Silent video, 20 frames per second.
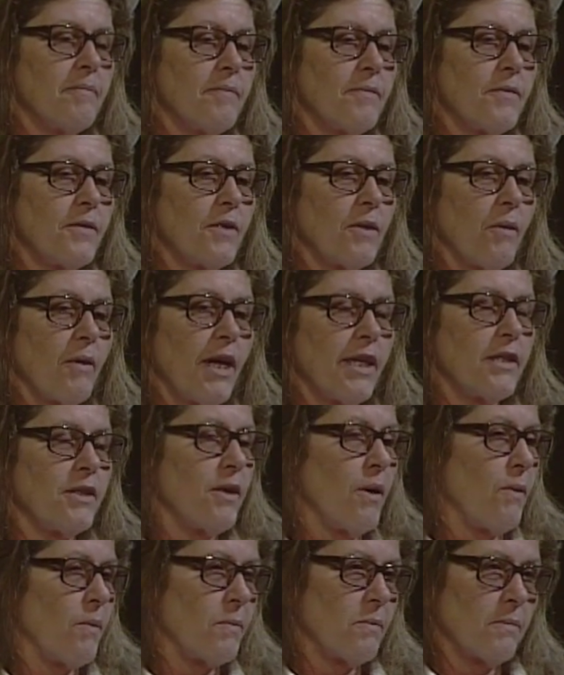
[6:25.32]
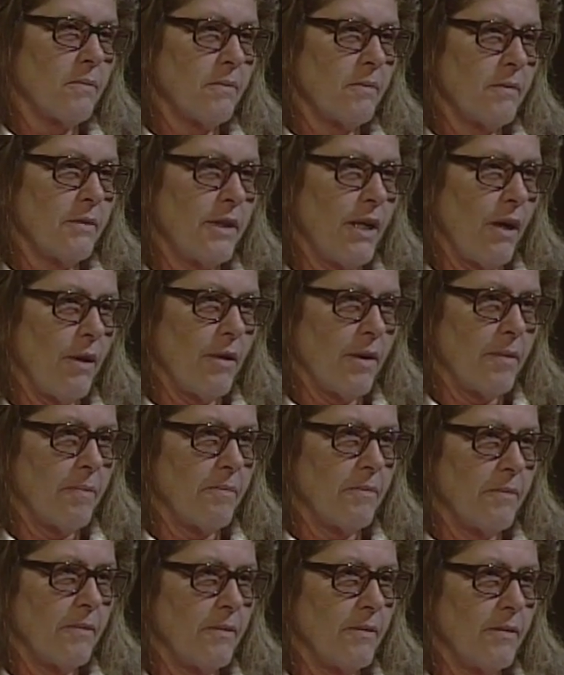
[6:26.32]
So I don't tell them
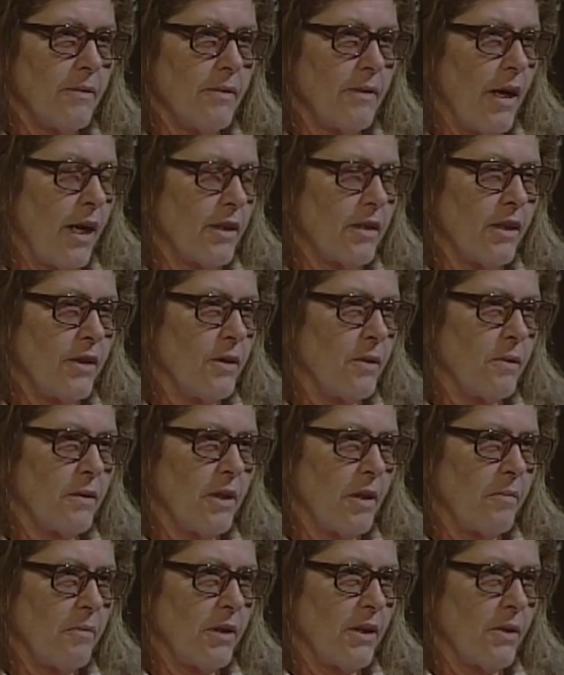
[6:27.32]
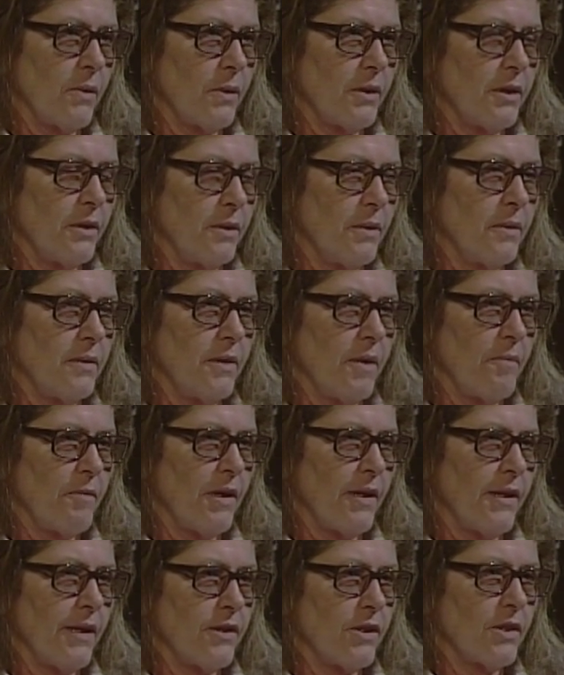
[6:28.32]
not to do something or to do
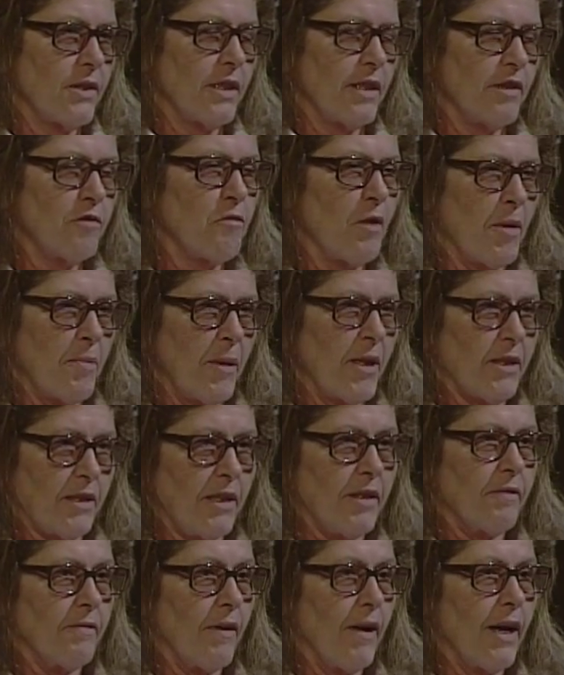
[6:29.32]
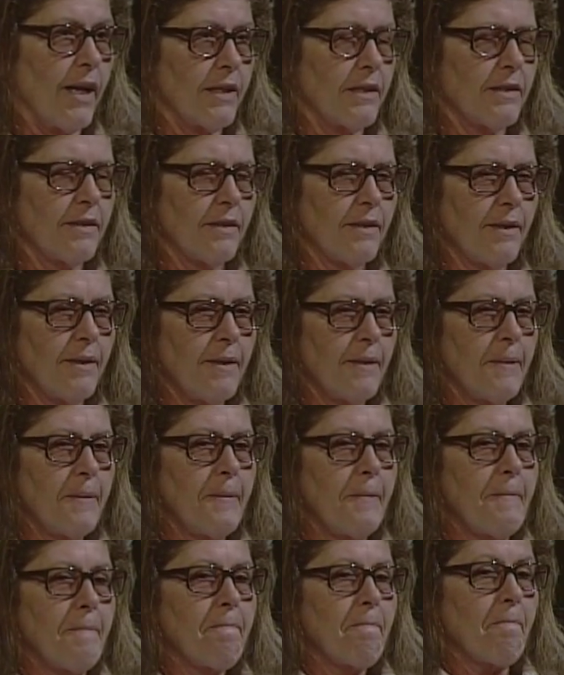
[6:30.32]
something. I just give my best advice.
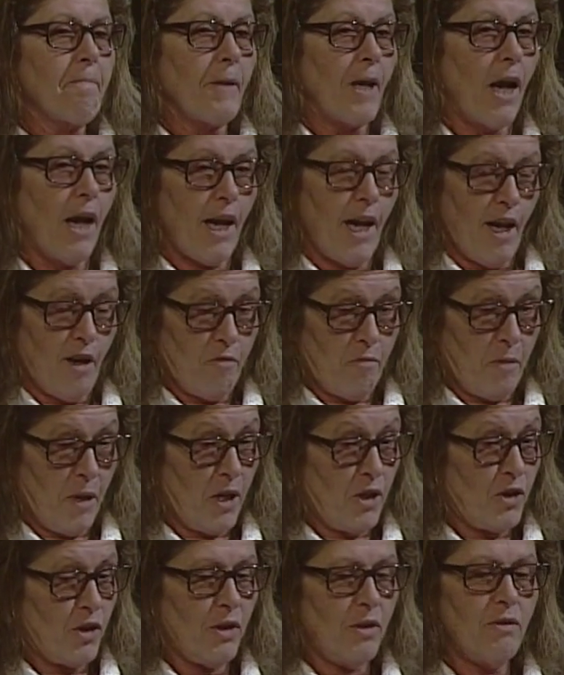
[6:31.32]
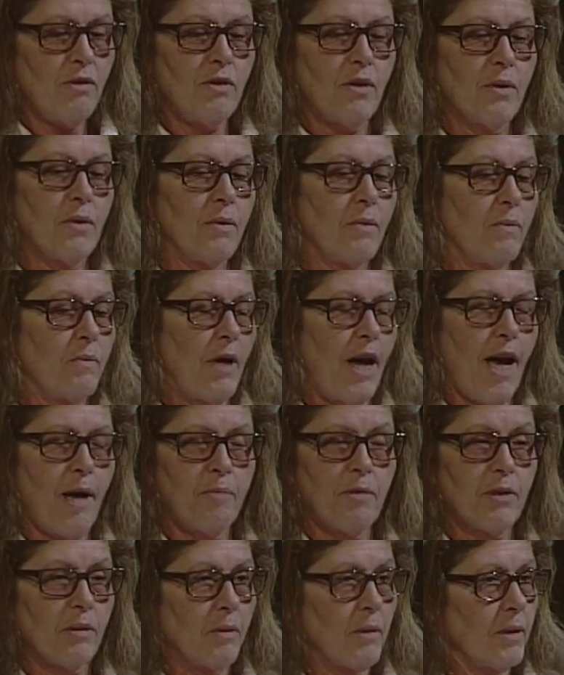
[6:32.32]
I have patients who
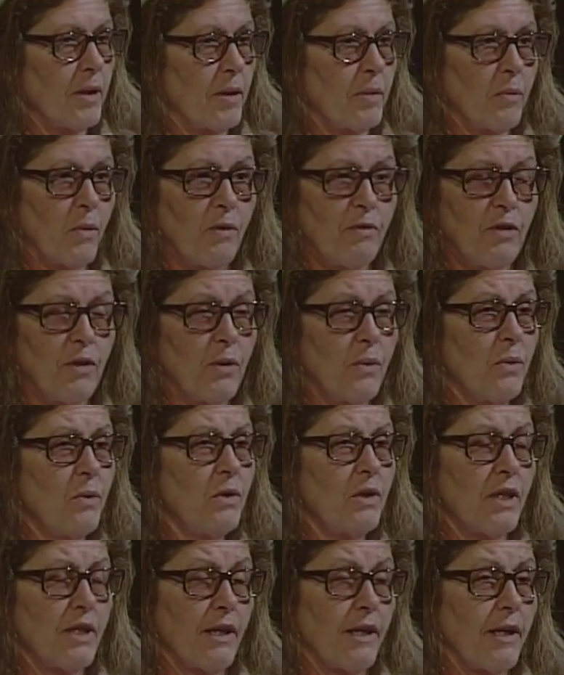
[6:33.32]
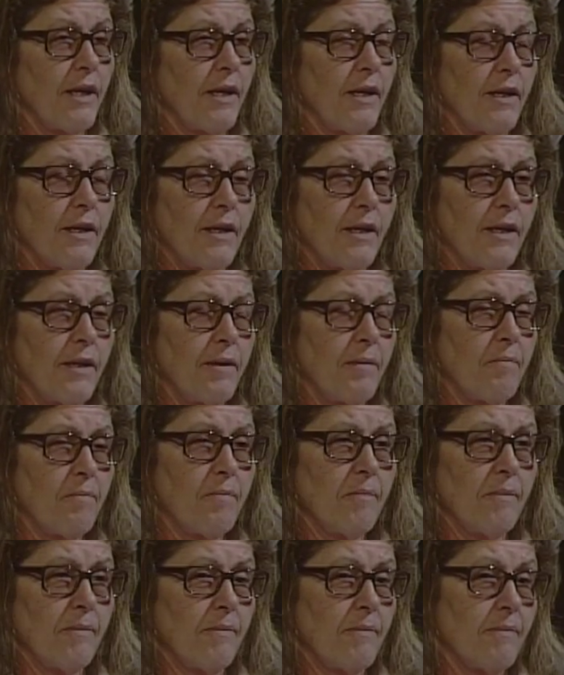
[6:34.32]
absolutely refuse, and I
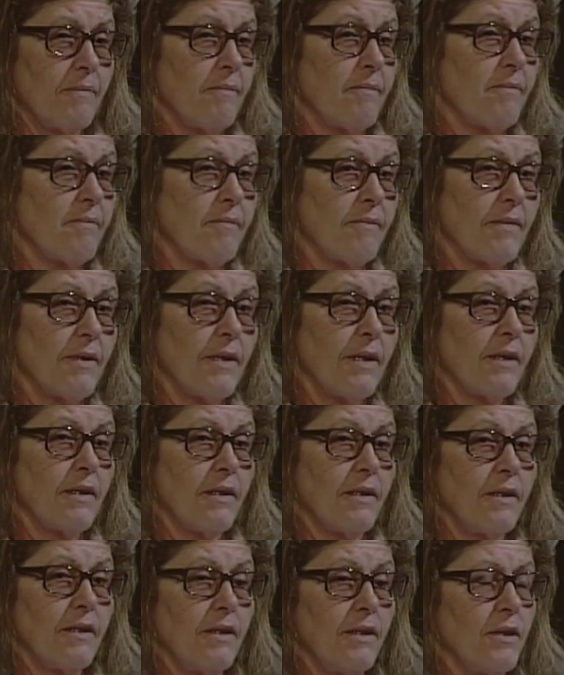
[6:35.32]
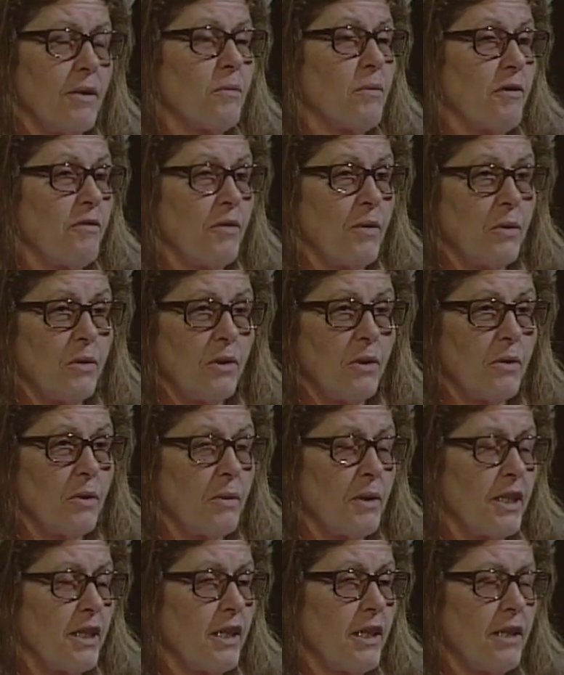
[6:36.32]
you know, refuse to do
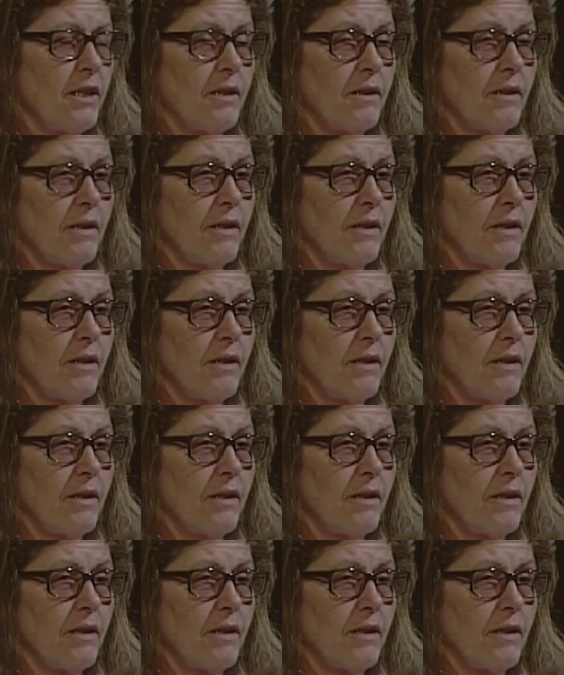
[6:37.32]
any,